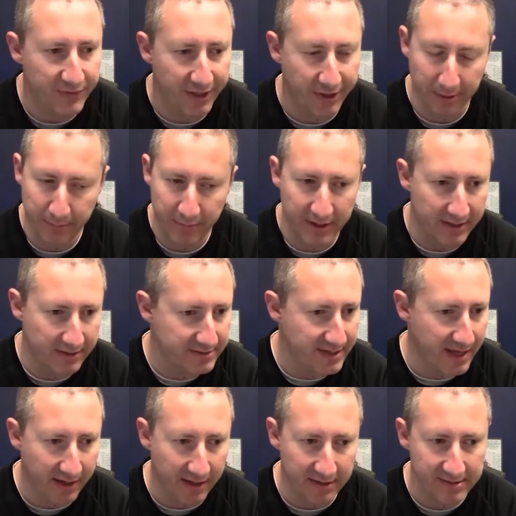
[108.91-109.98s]
It could be
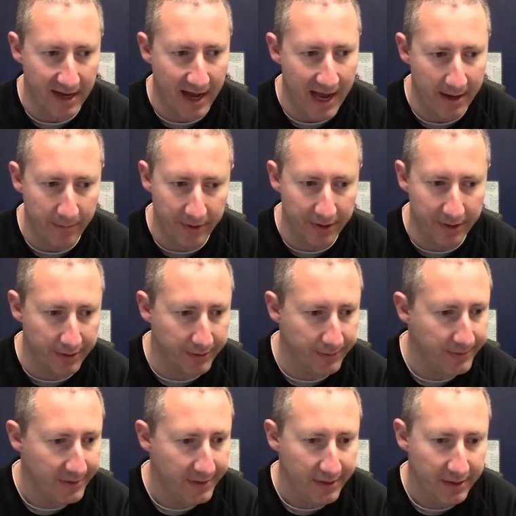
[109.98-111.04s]
taking time to,
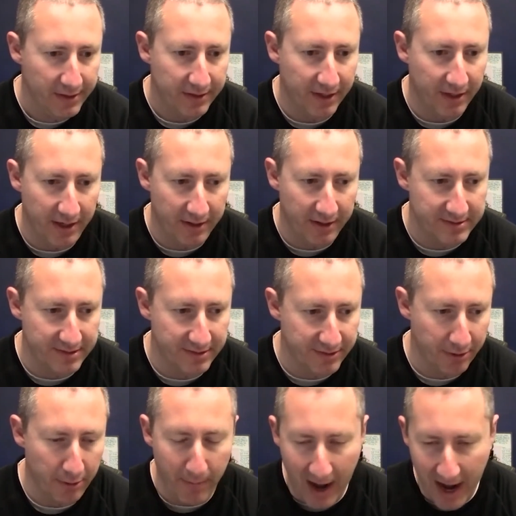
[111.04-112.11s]
you know, to do
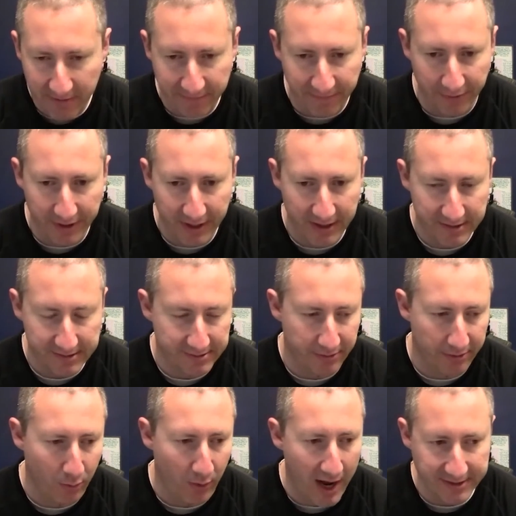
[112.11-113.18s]
your mindfulness, or
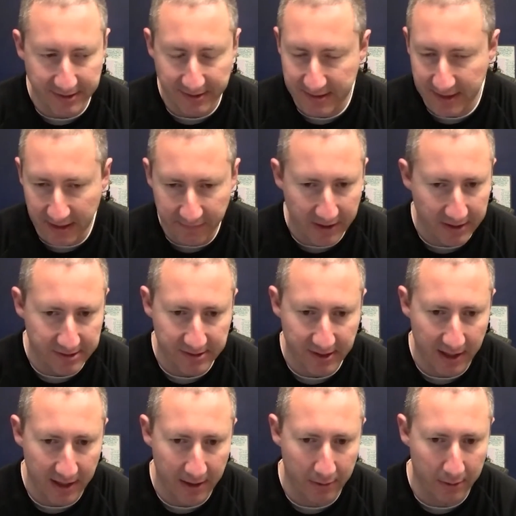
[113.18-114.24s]
to watch a TV
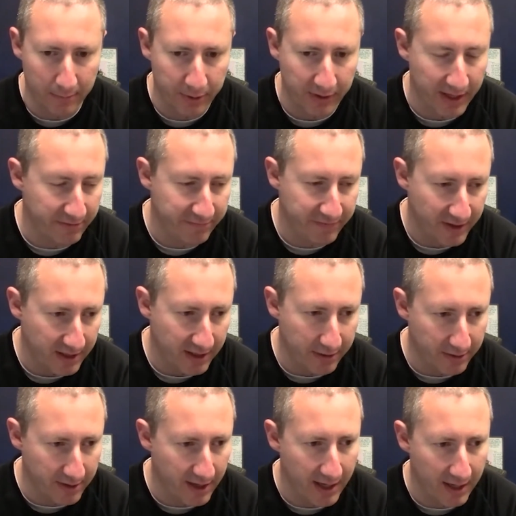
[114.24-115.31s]
show, or play a
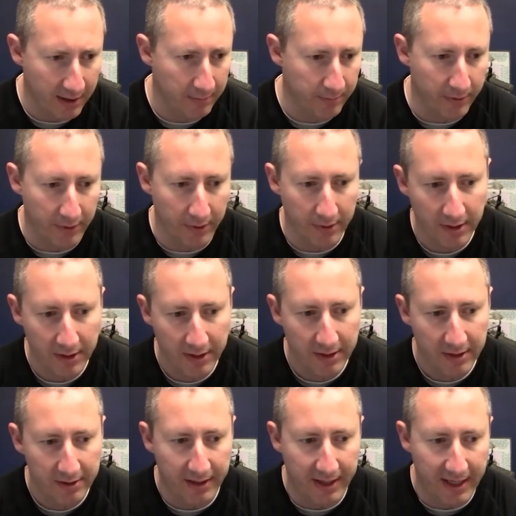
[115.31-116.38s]
video game, or
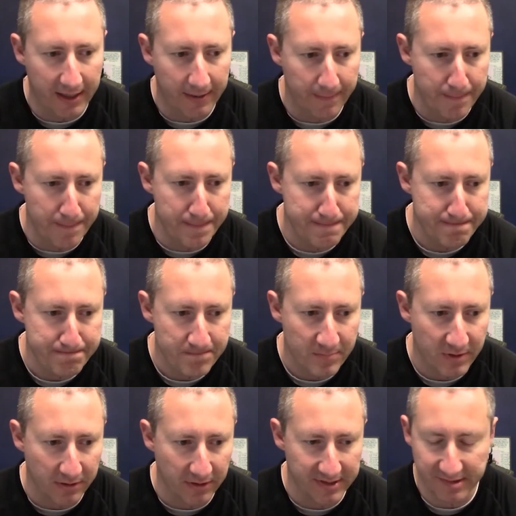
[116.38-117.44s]

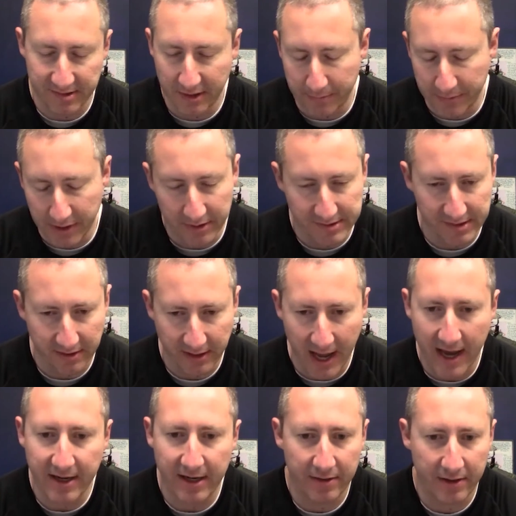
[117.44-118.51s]
listen to music.
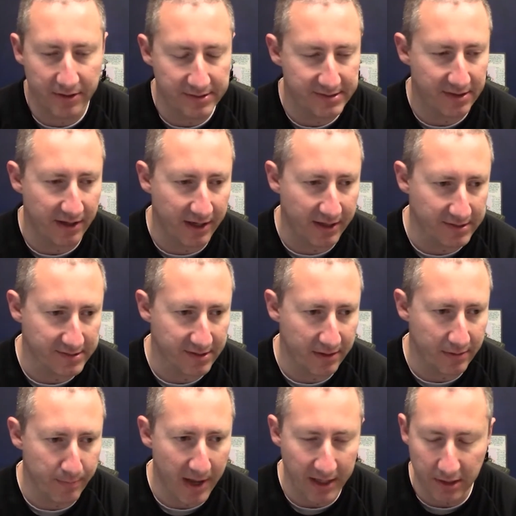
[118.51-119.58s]
Any of those things
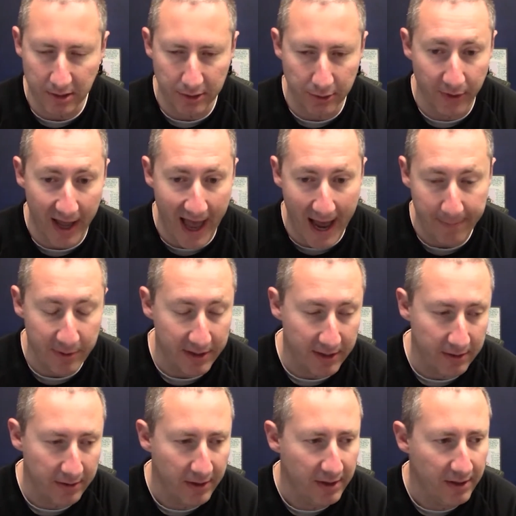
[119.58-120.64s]
that make you happy.